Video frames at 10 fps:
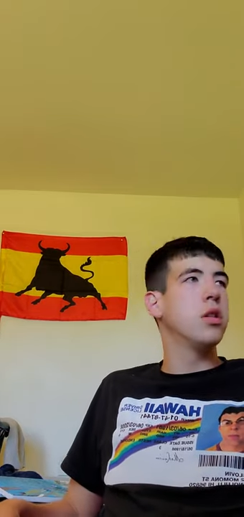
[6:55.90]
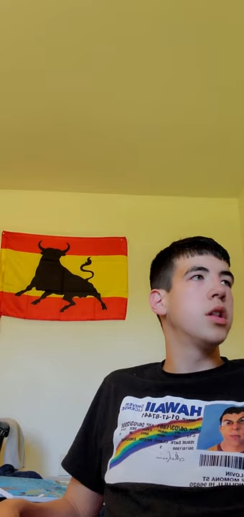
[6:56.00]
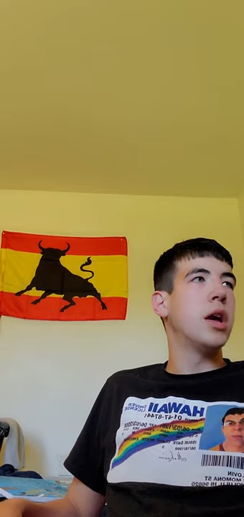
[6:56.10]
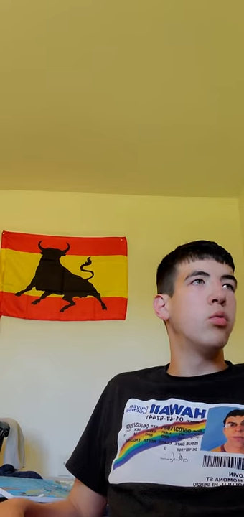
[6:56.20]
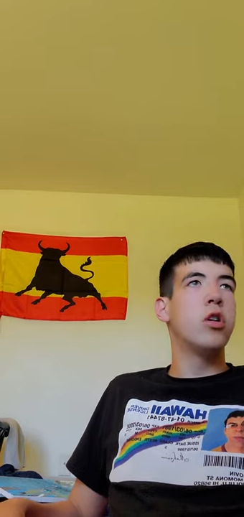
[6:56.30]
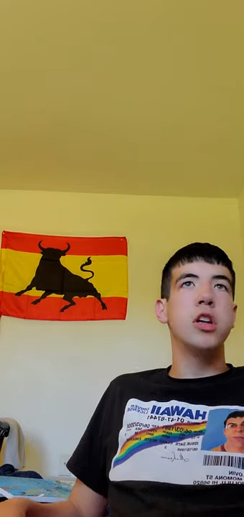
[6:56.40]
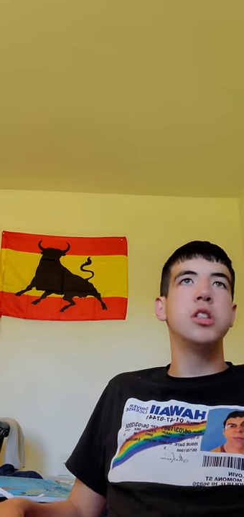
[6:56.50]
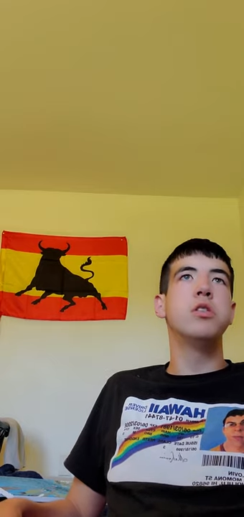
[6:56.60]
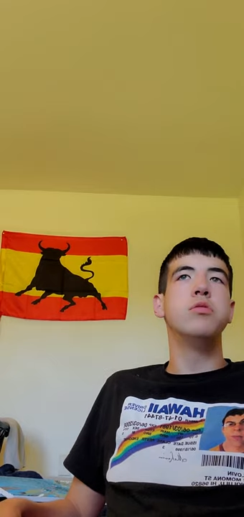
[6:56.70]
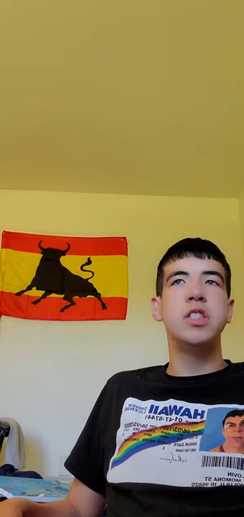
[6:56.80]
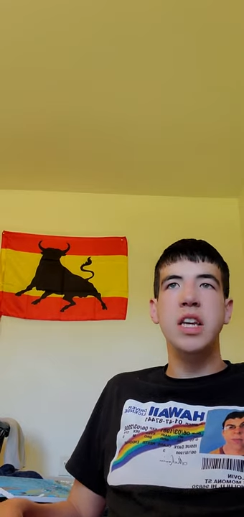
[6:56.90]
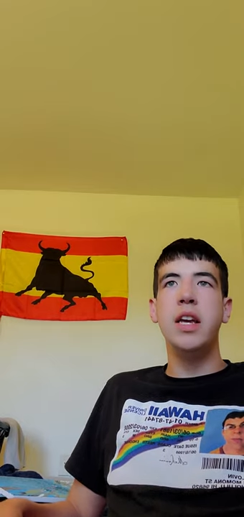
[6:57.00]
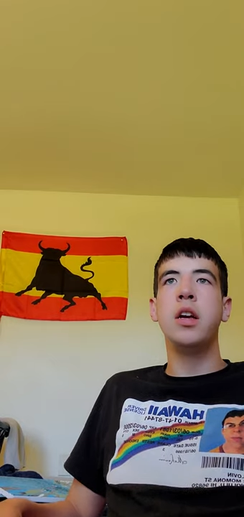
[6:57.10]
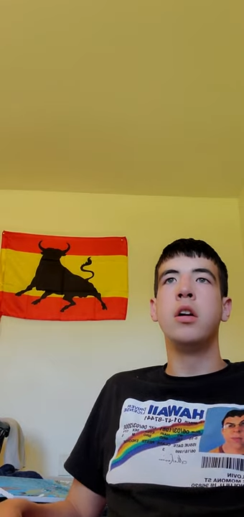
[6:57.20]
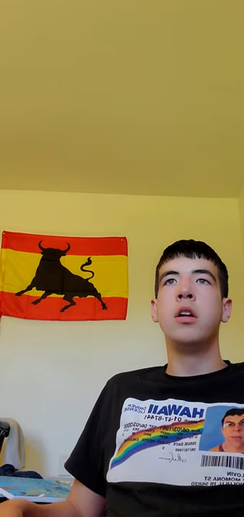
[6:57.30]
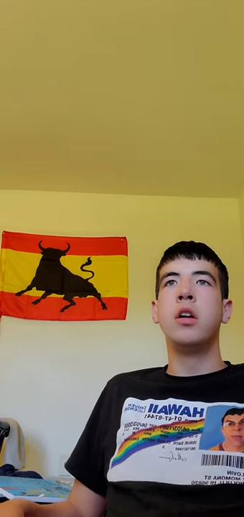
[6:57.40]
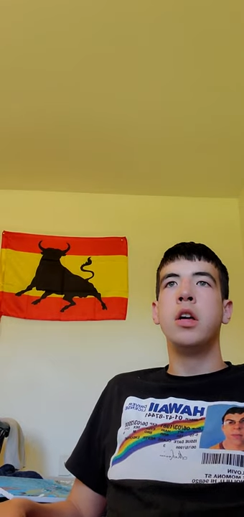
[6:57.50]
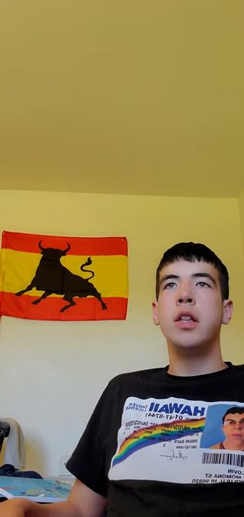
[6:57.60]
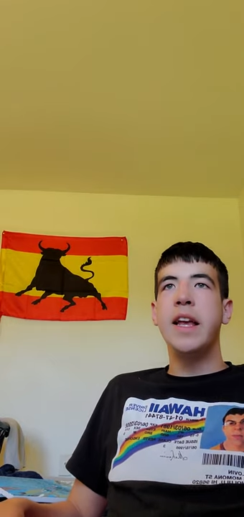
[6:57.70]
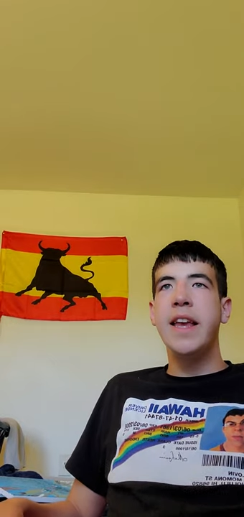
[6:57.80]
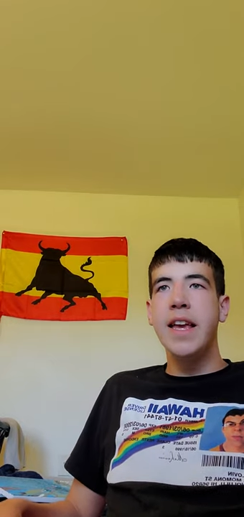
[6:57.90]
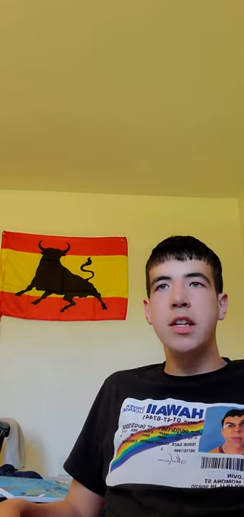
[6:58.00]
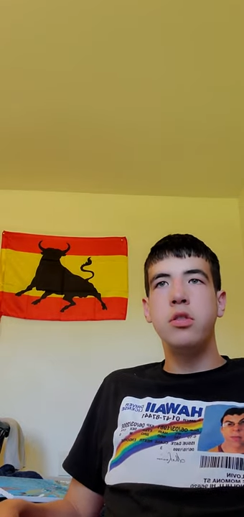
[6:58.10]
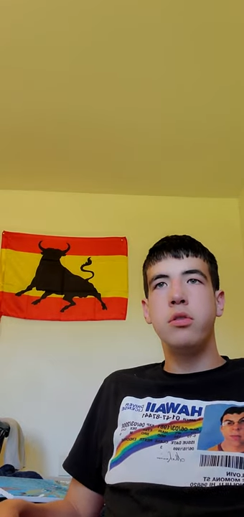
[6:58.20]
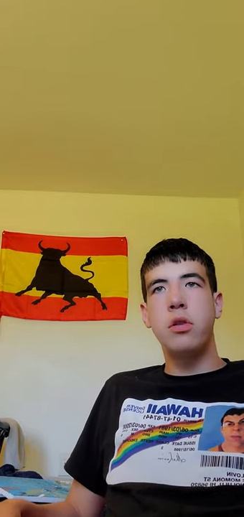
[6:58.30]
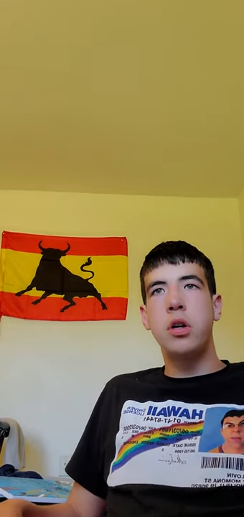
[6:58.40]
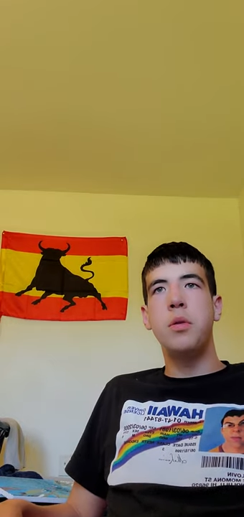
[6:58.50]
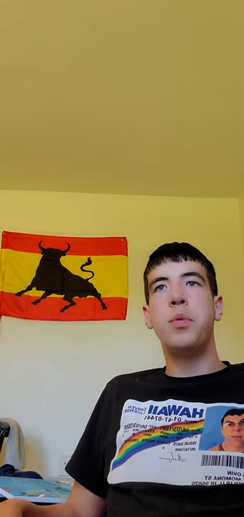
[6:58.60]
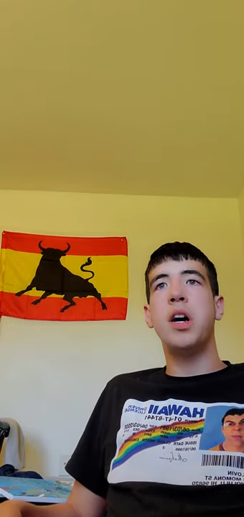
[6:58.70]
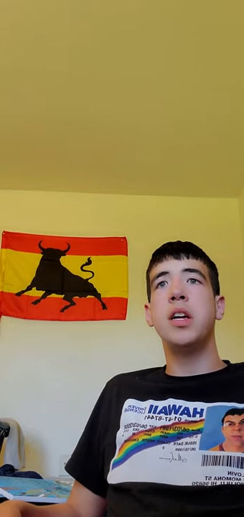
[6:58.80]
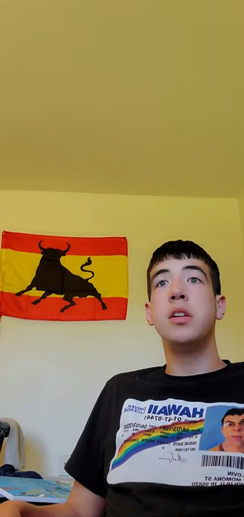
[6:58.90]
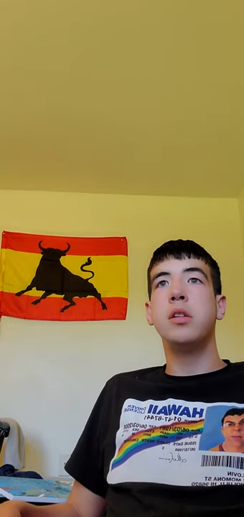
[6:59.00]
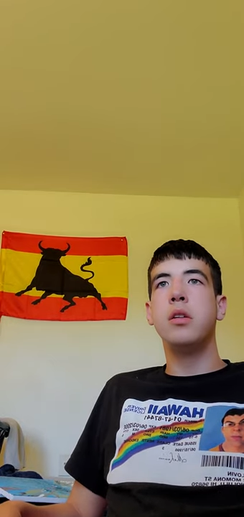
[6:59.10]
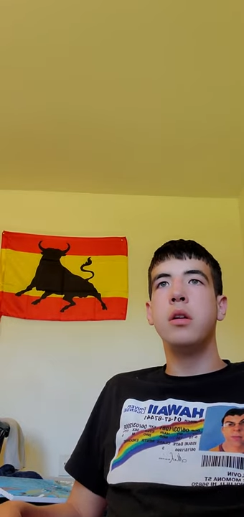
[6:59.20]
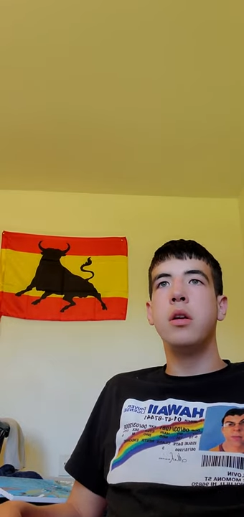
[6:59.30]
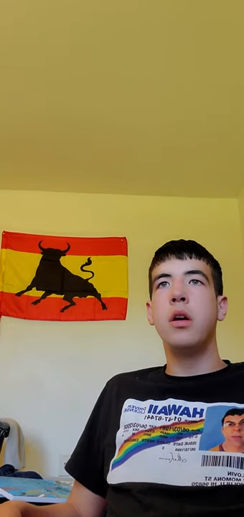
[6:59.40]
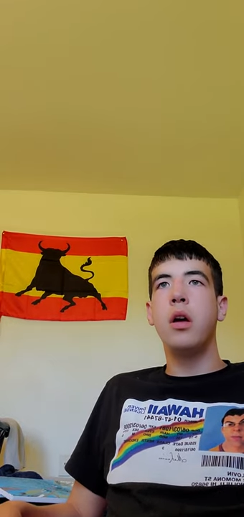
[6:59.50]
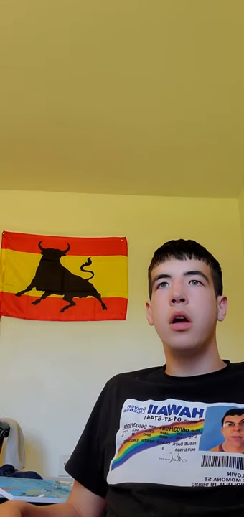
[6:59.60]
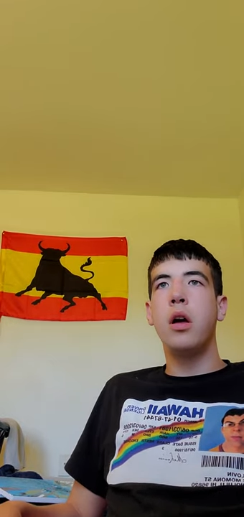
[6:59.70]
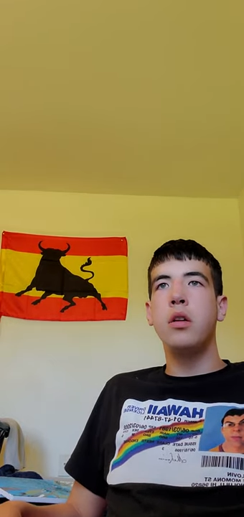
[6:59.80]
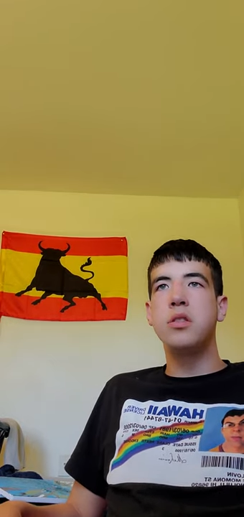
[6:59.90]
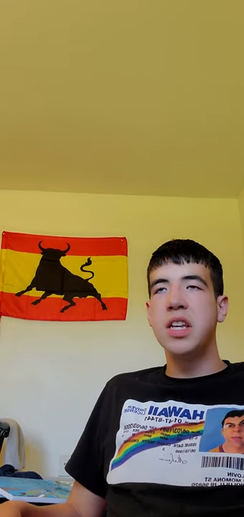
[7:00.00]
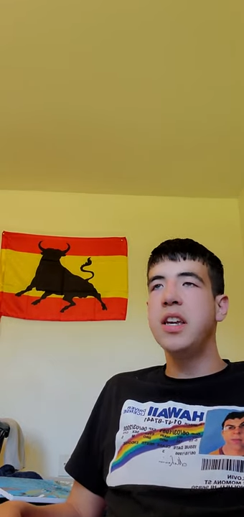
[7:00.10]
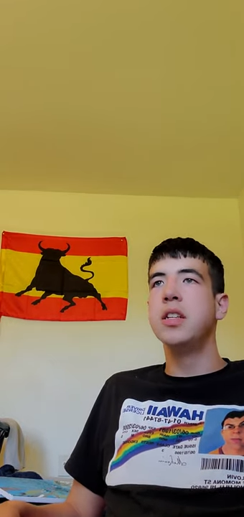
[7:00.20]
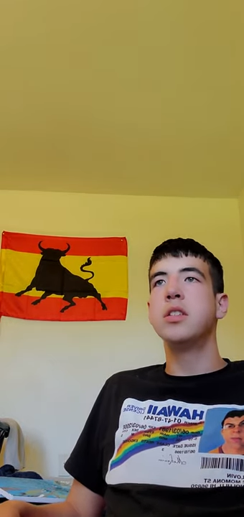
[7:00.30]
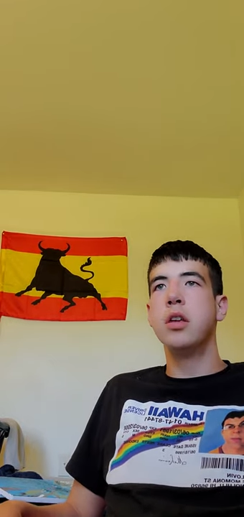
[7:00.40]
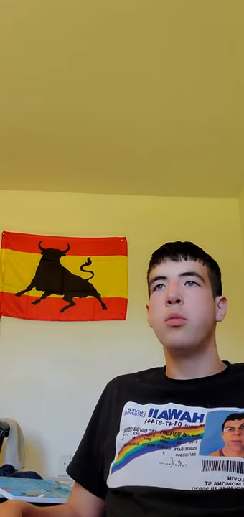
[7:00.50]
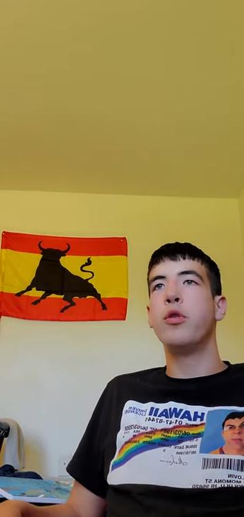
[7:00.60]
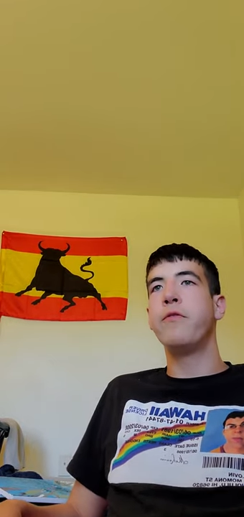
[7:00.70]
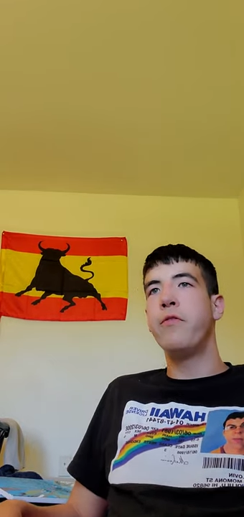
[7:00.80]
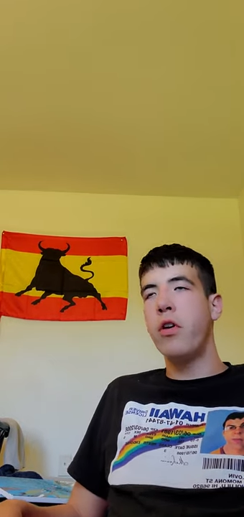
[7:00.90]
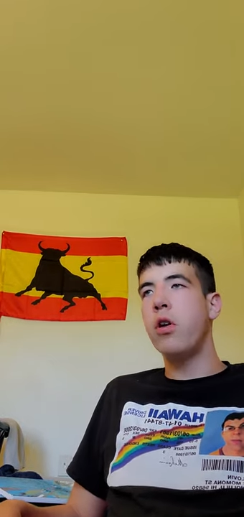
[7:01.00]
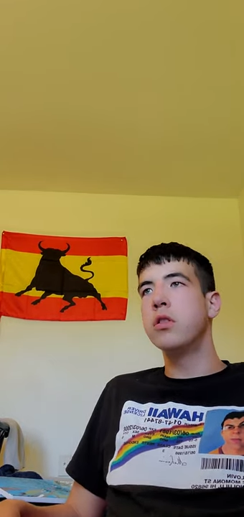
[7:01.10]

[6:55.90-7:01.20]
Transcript: they wanted to see, they get joy by seeing someone fall